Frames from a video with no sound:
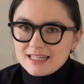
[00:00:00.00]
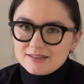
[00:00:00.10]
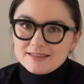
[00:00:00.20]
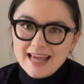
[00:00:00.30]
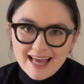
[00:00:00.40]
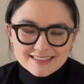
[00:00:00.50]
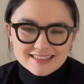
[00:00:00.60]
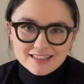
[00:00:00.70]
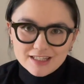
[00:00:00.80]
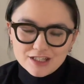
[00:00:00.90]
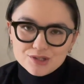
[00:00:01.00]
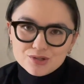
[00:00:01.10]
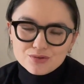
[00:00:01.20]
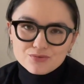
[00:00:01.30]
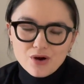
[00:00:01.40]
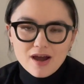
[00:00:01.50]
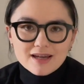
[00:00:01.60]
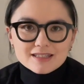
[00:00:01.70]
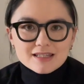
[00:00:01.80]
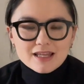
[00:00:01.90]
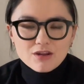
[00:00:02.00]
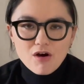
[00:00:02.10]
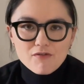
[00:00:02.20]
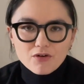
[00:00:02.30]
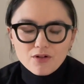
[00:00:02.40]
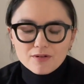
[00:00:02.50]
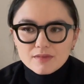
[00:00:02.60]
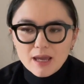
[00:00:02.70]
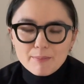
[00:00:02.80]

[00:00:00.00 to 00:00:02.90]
an audacity to write a novel